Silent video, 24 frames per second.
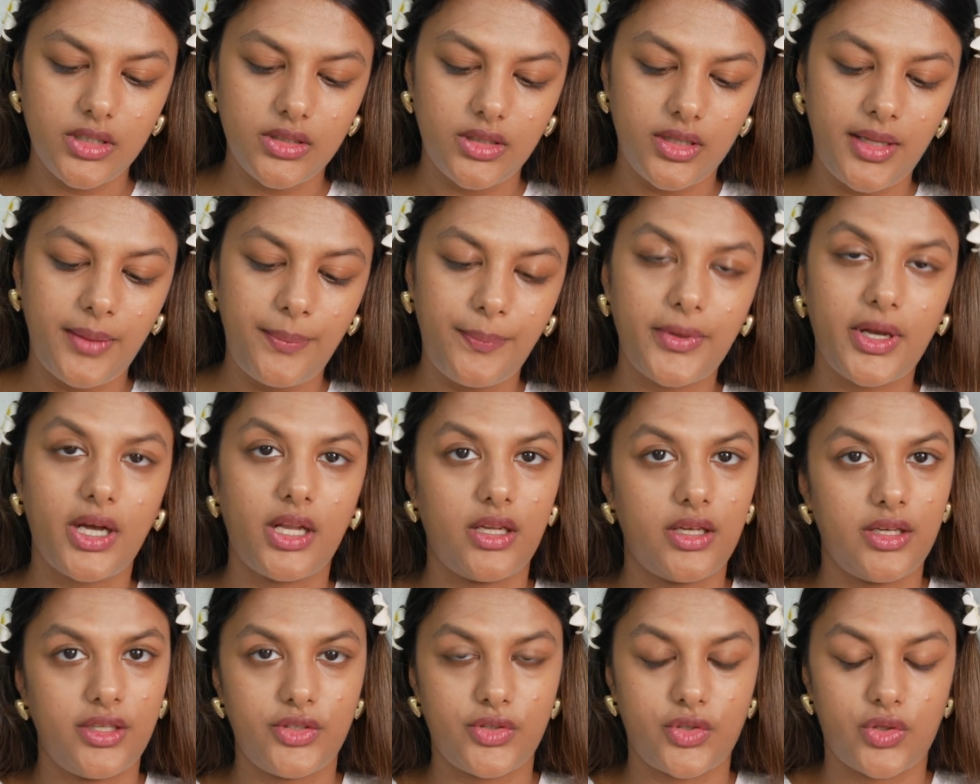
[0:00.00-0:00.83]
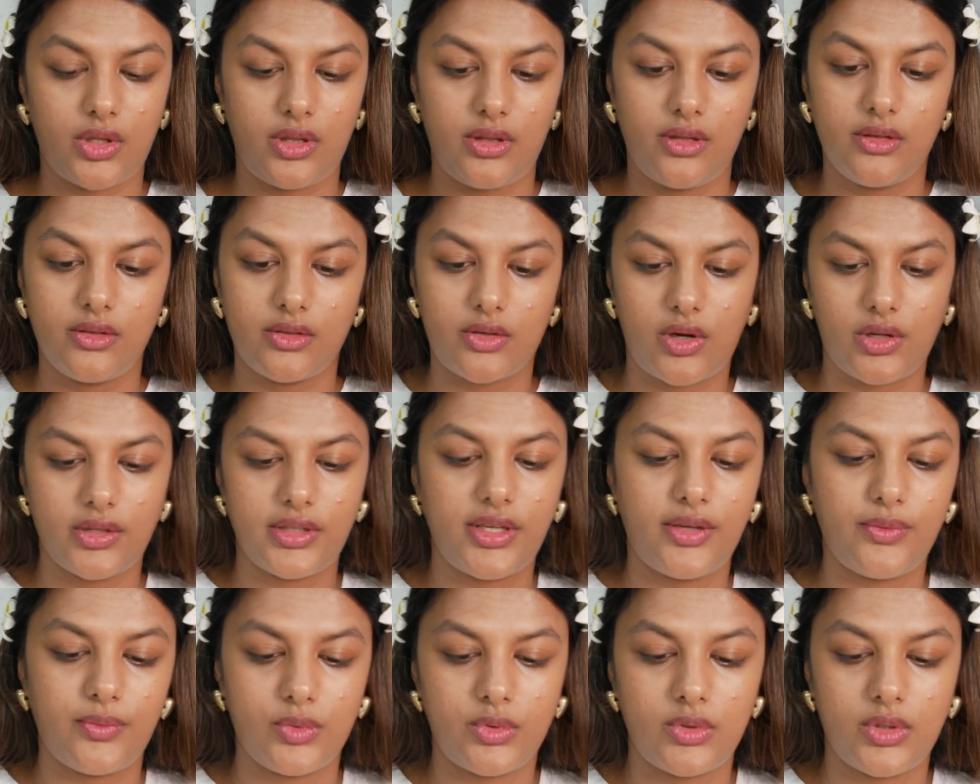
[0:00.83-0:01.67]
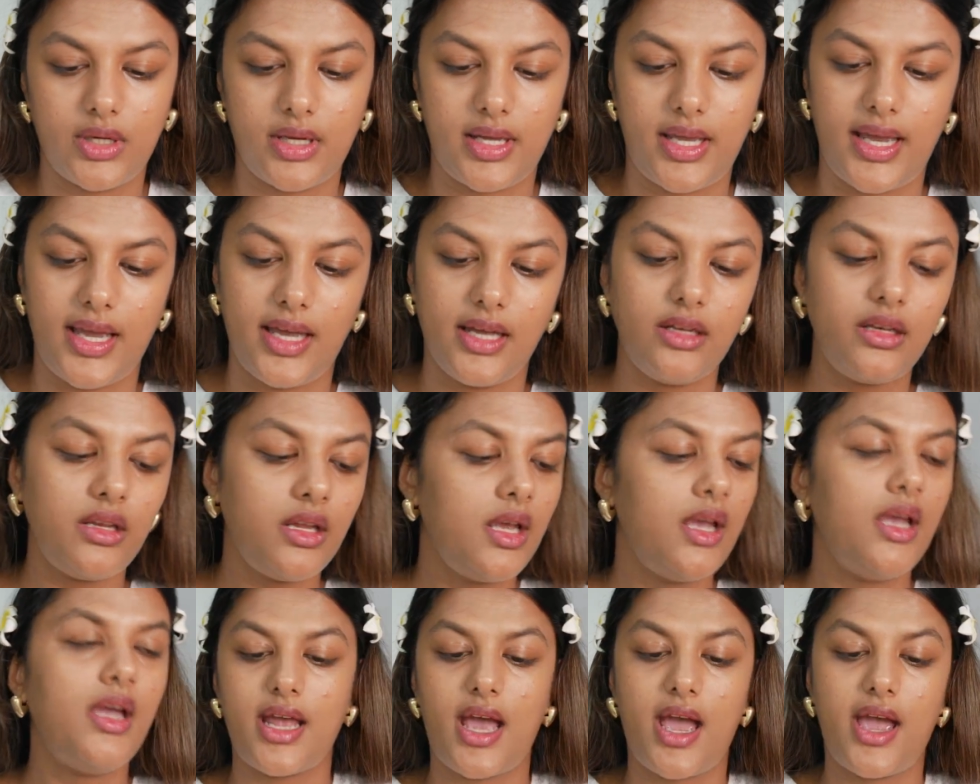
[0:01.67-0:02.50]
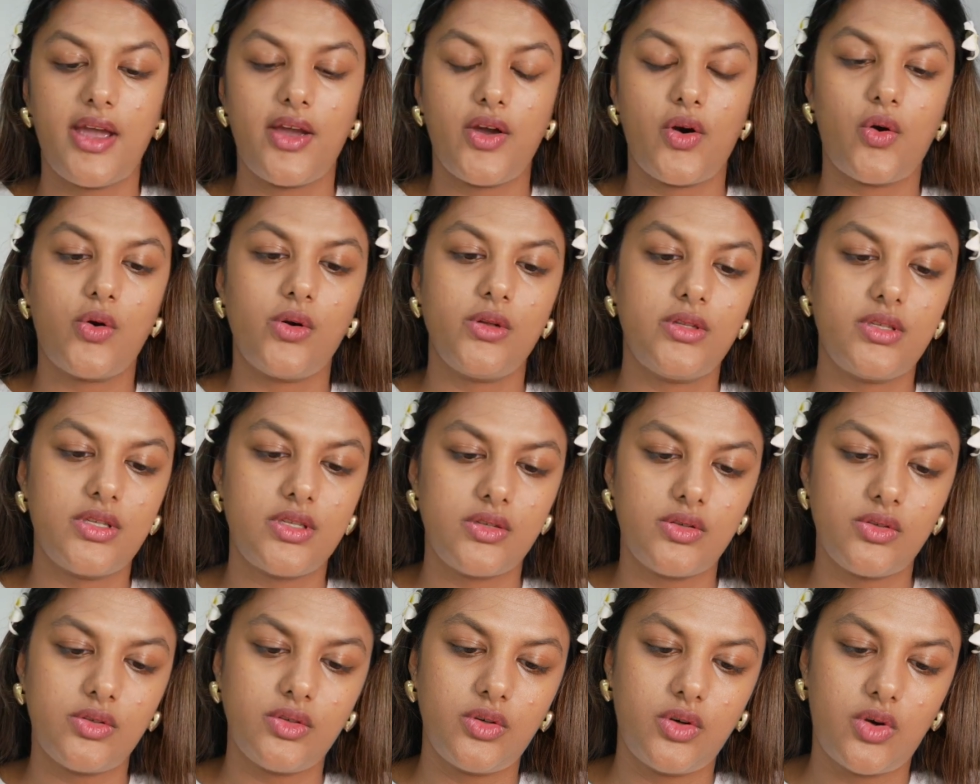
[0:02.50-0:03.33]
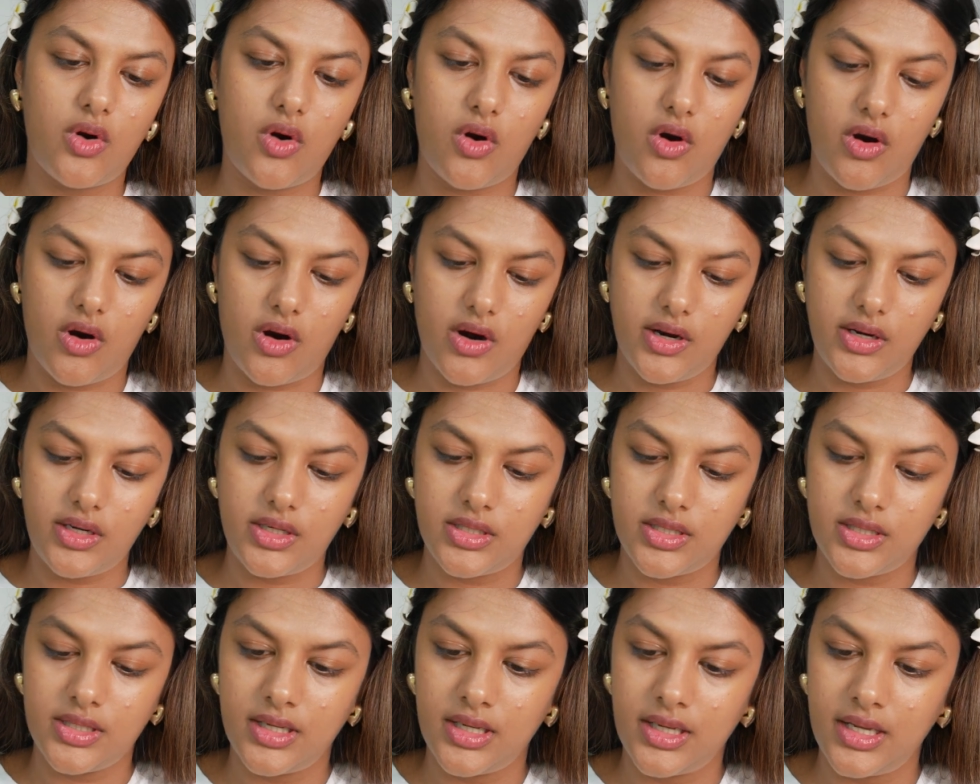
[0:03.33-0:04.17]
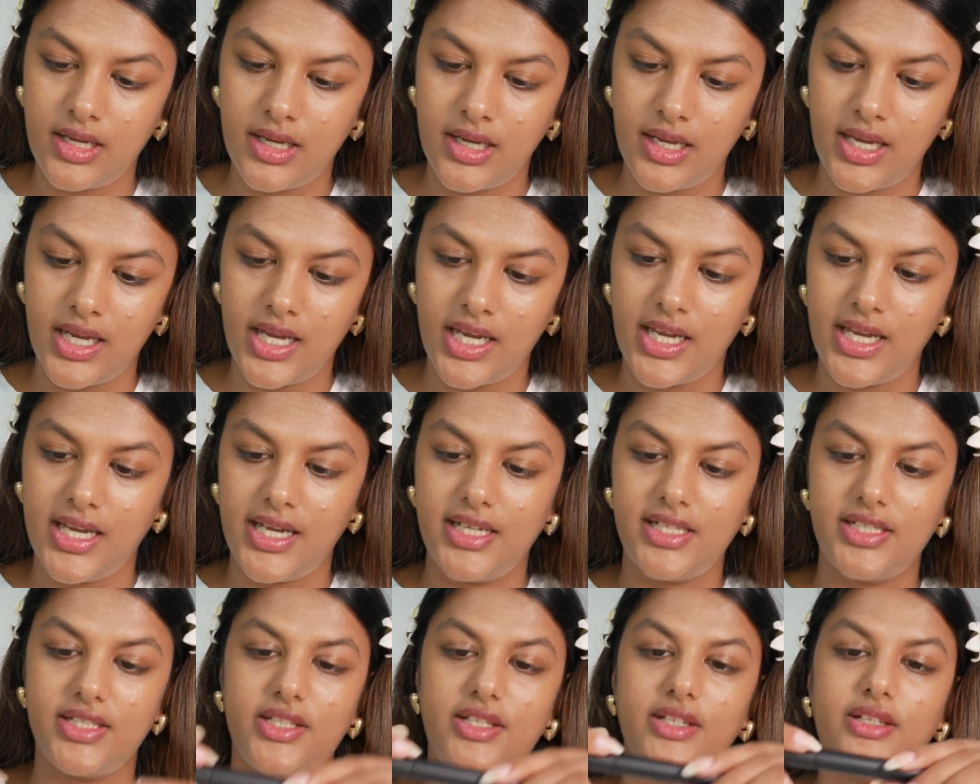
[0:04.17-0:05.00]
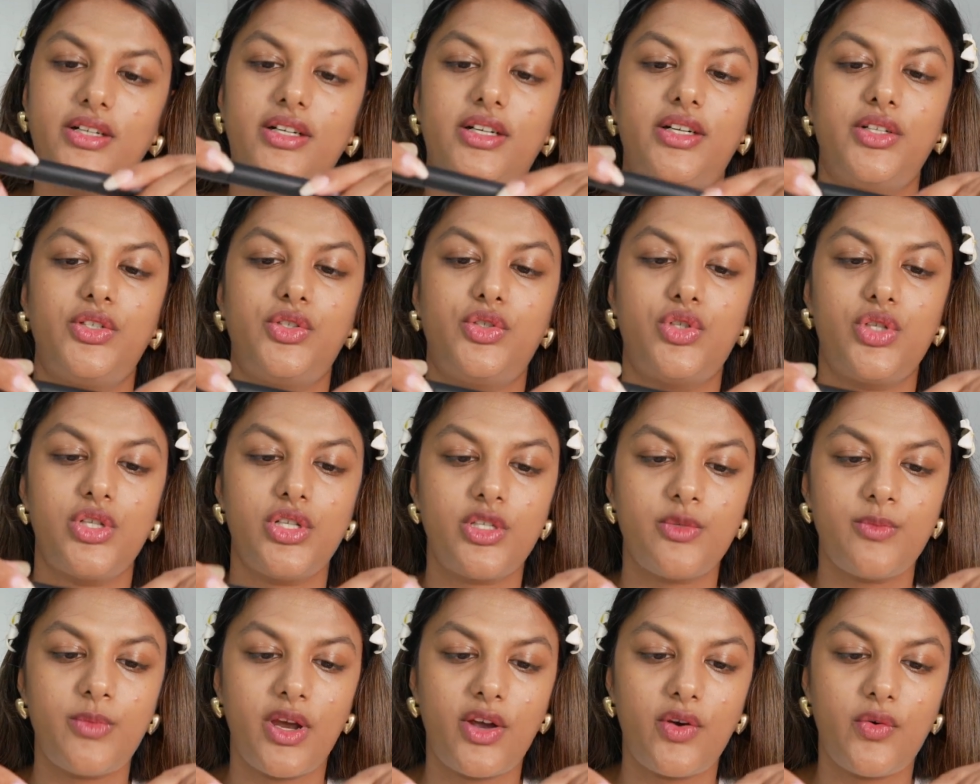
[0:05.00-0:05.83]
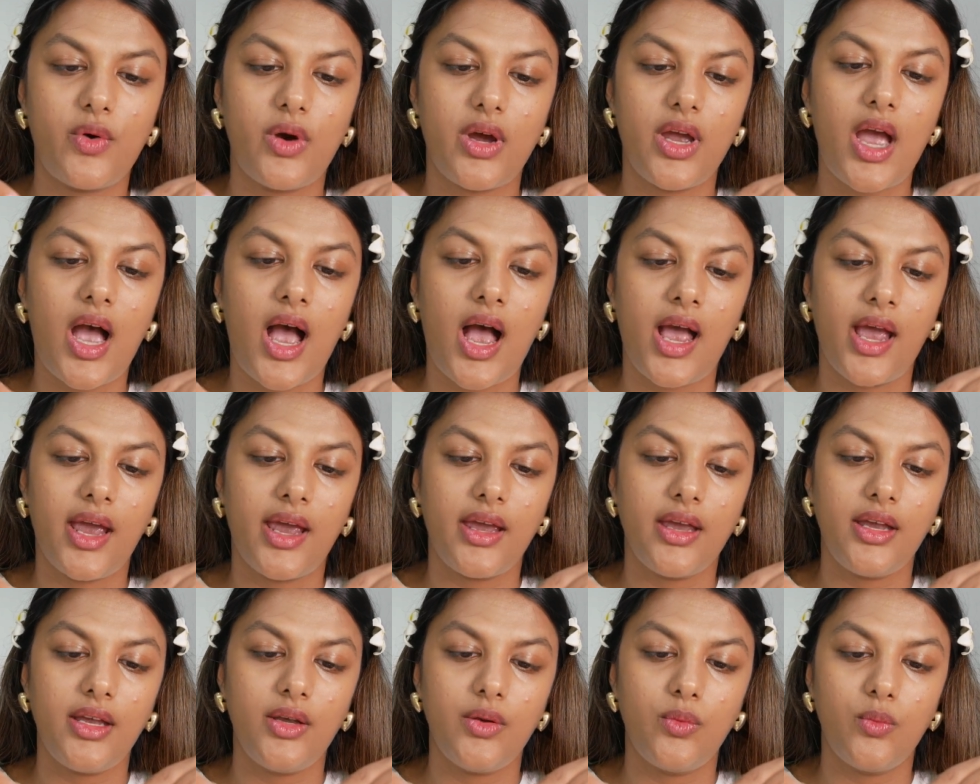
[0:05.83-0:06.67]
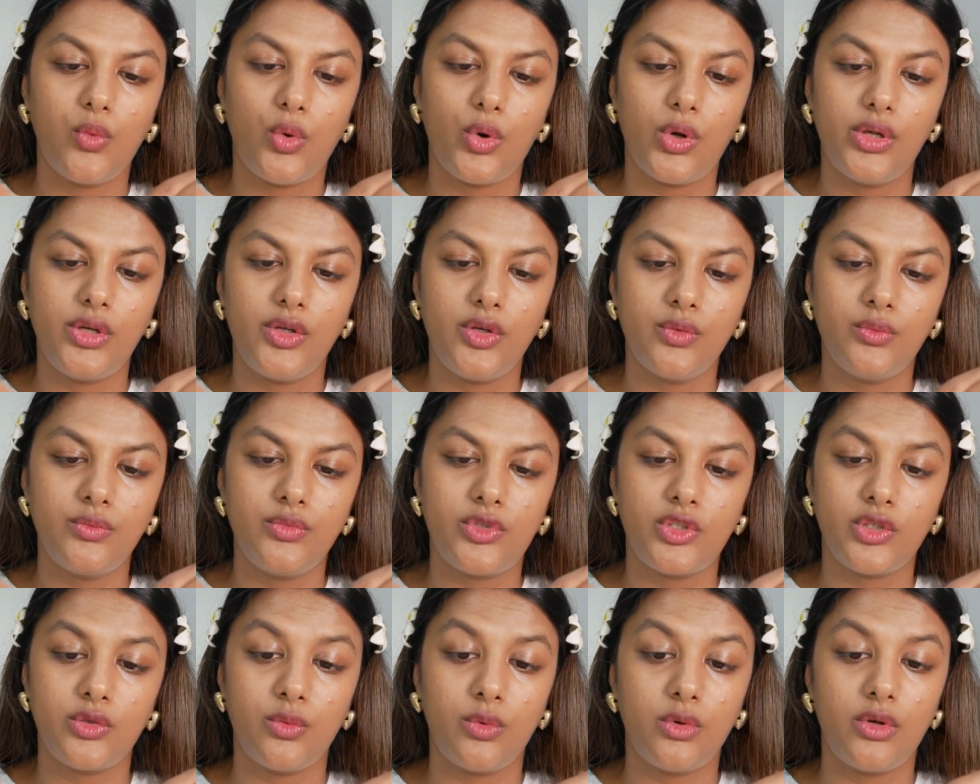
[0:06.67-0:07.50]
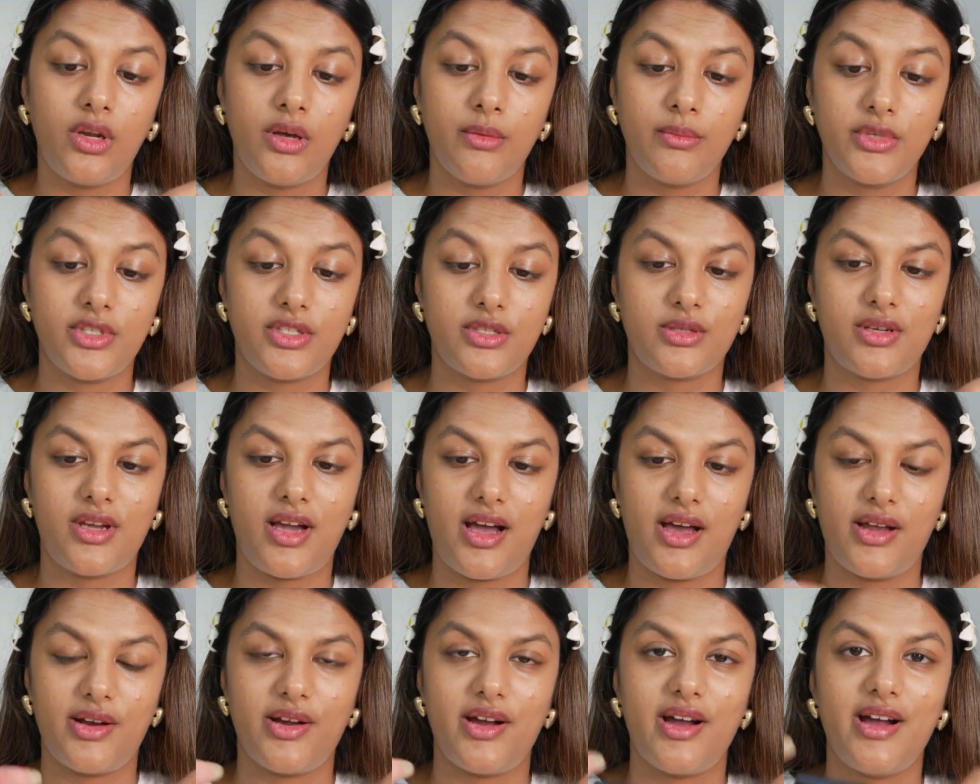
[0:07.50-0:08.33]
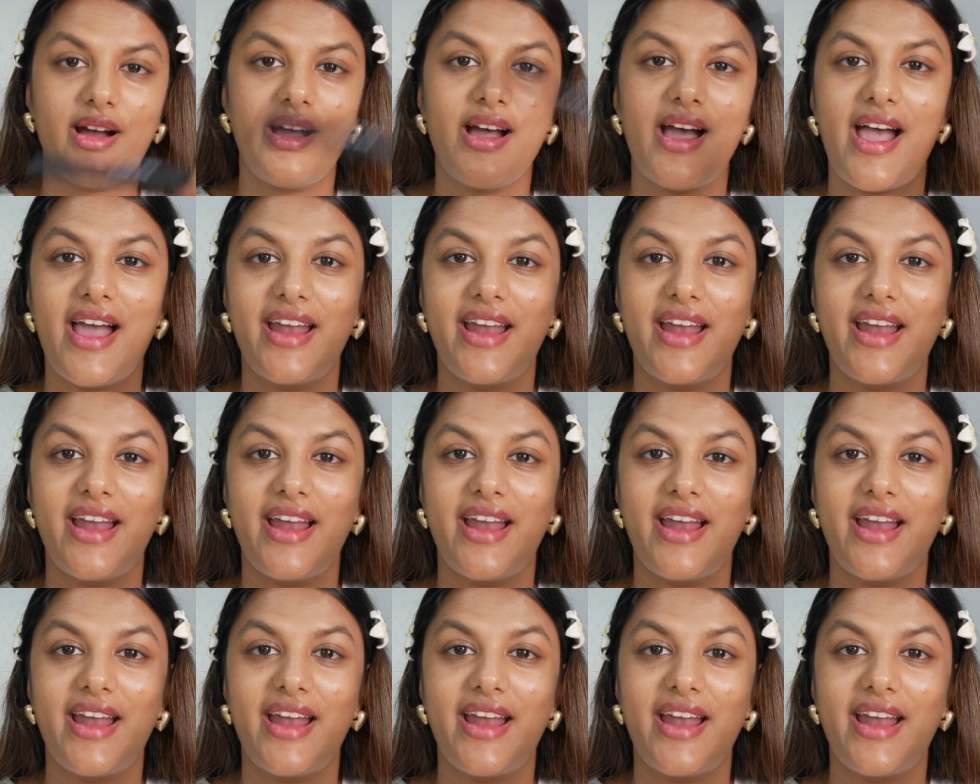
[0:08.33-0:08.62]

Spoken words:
Lip Color in Rendezvous again. And I also got the Trish McEvoy High Volume Tubular Mascara.